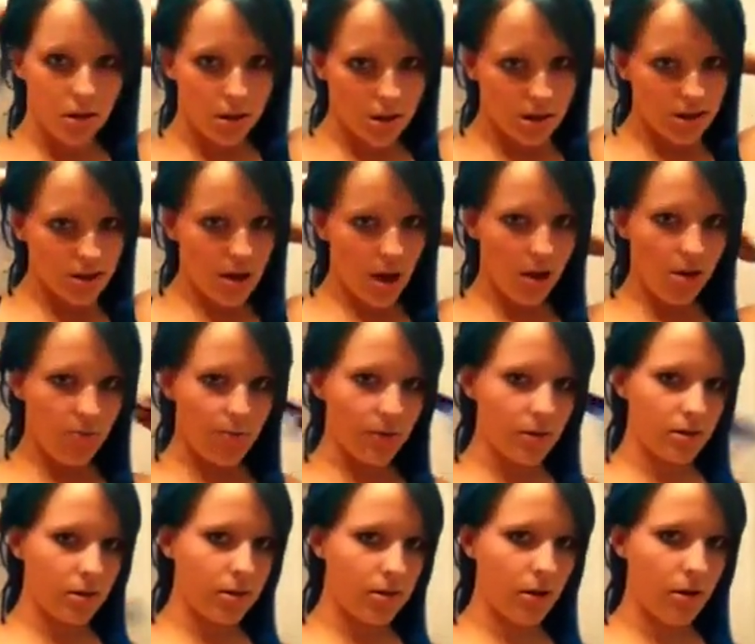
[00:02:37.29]
Skype
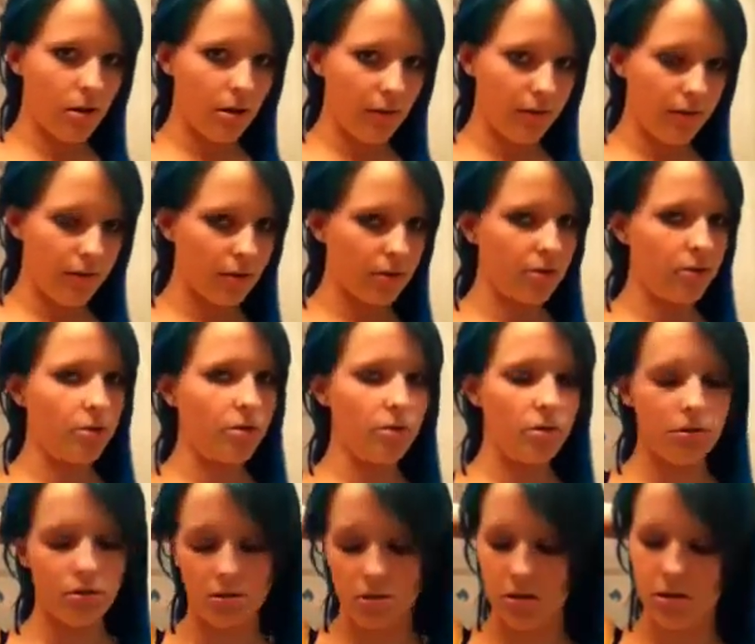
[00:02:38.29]
and stuff, and
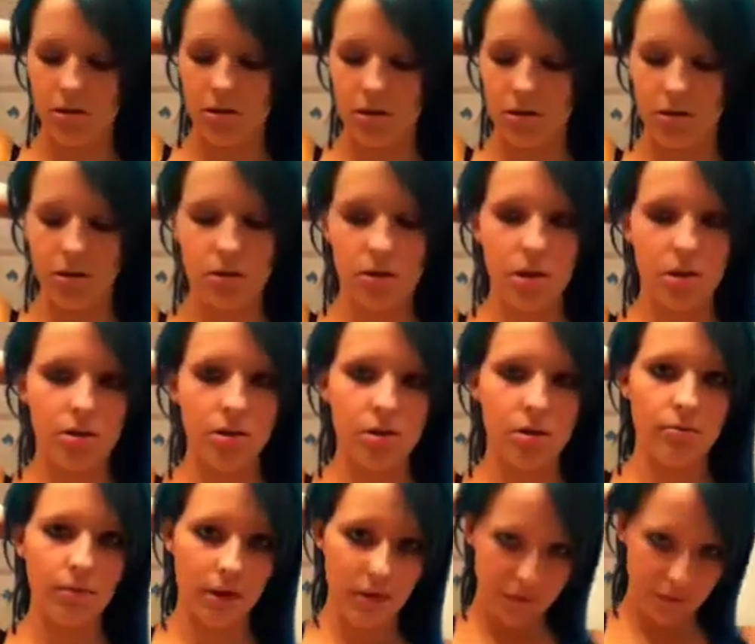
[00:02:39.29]
they're
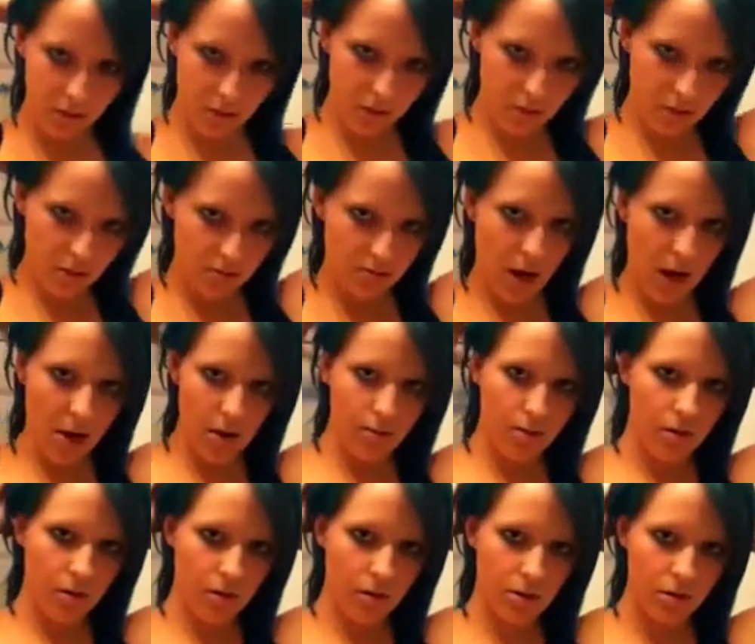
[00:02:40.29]
texting my phone and my
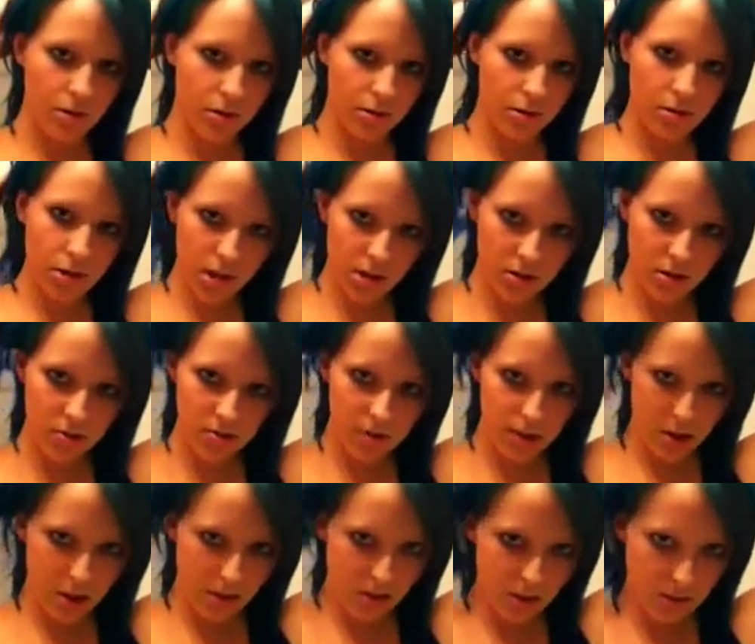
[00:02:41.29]
iPod, so you hear some
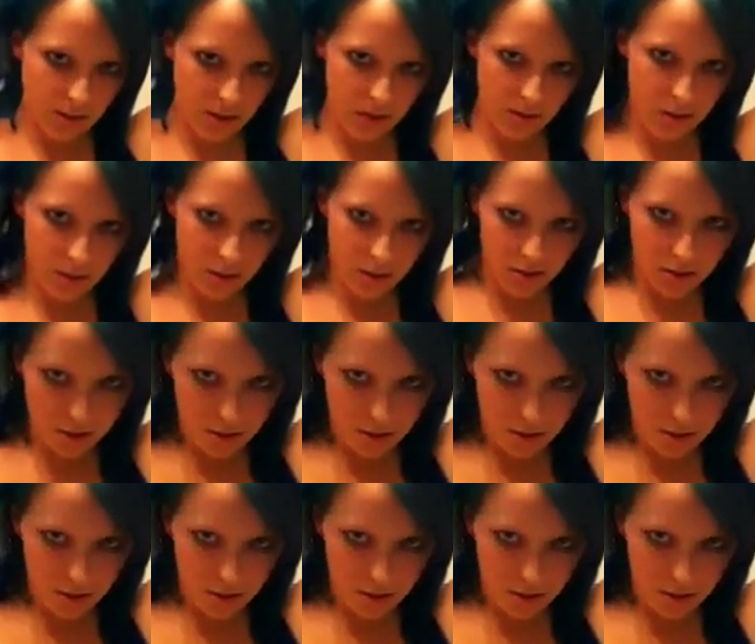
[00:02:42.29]
sounds maybe.